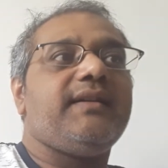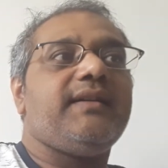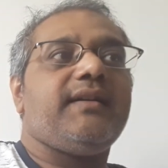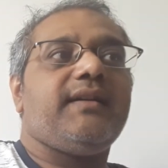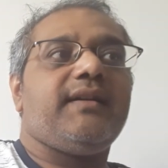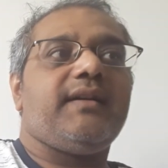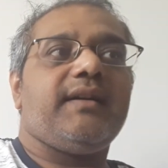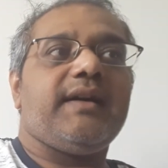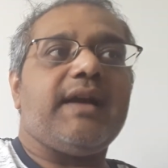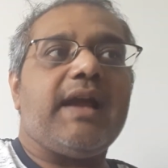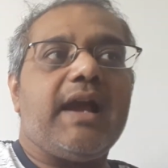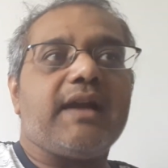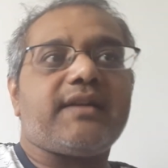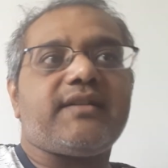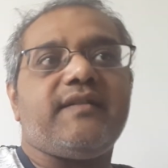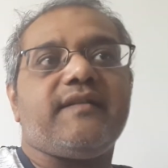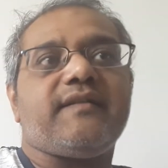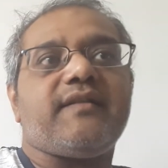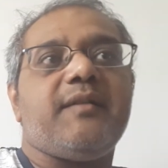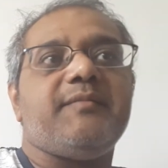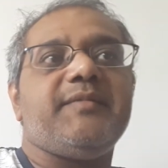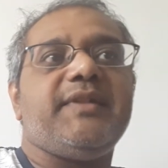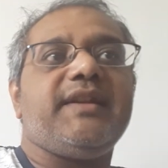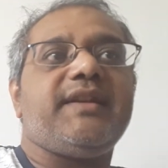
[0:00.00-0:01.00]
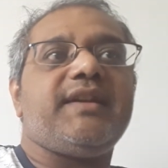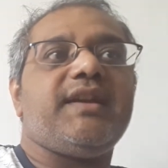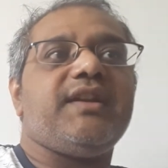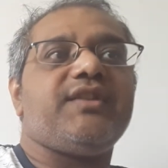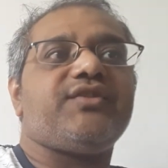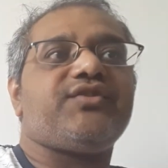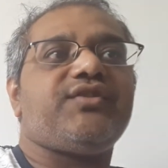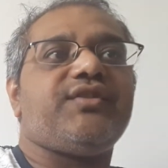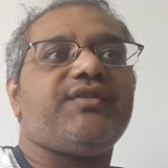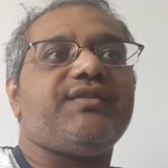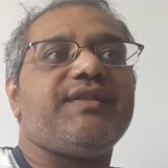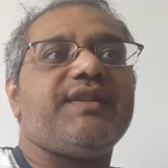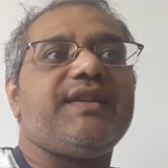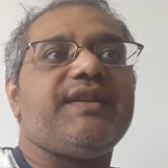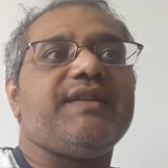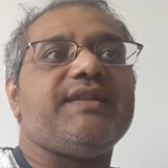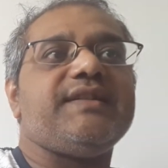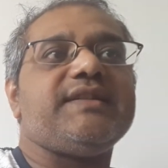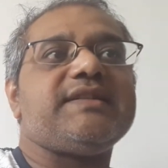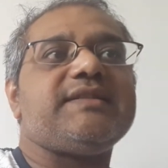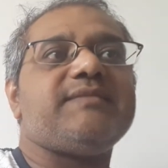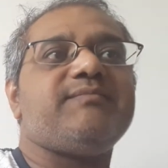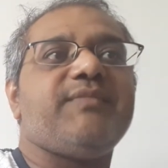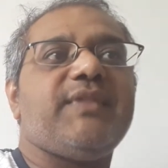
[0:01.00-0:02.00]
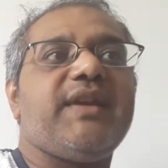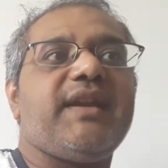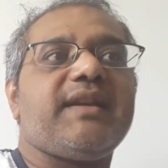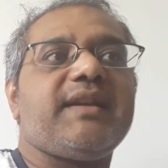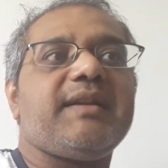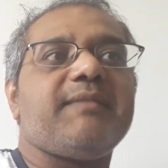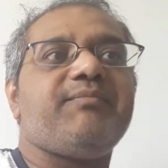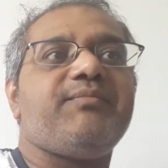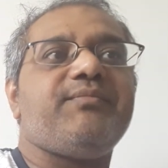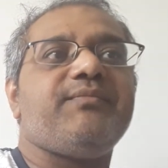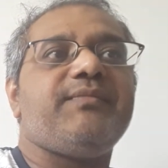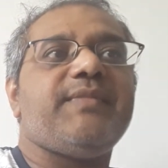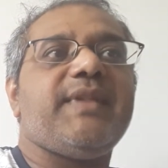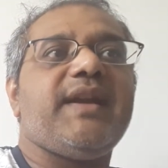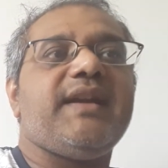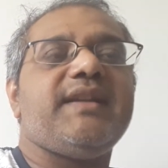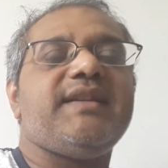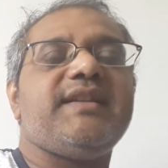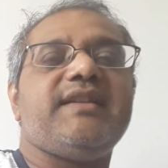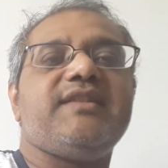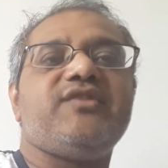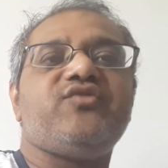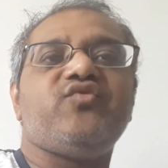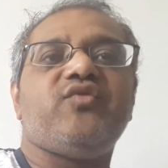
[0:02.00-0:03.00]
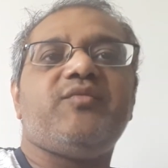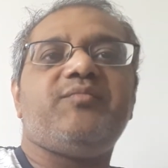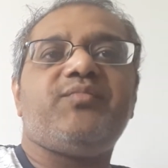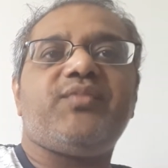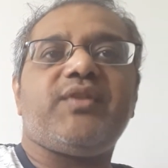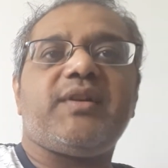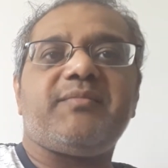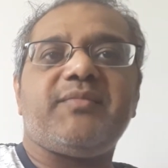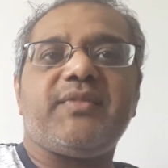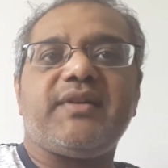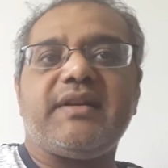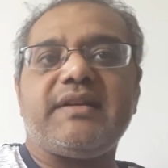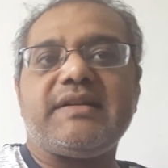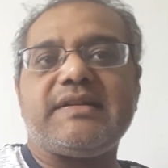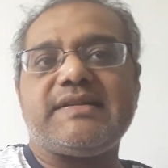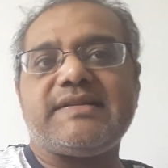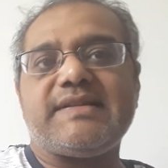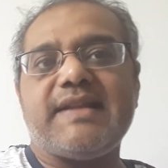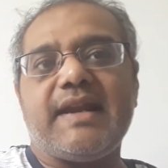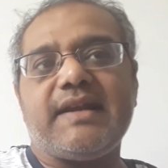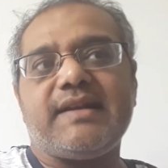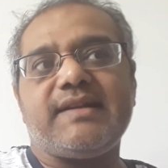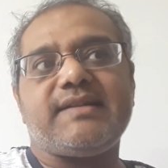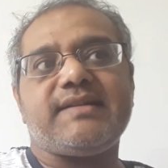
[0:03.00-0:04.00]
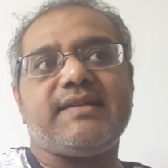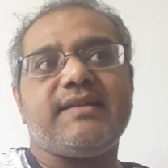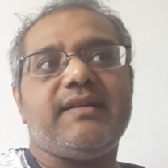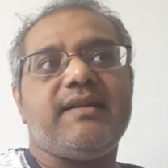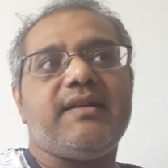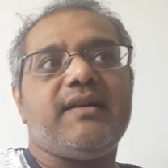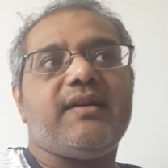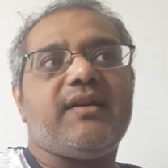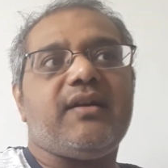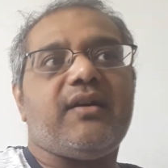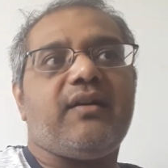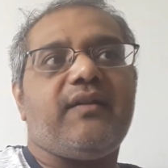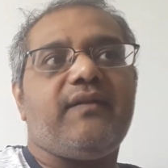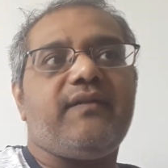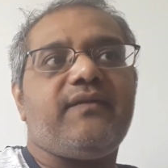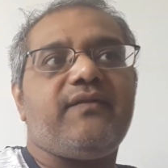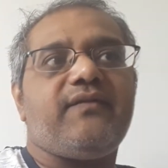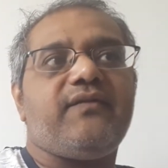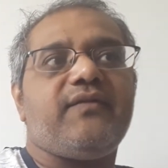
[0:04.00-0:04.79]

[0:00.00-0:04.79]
act of communication is made into a permanent set of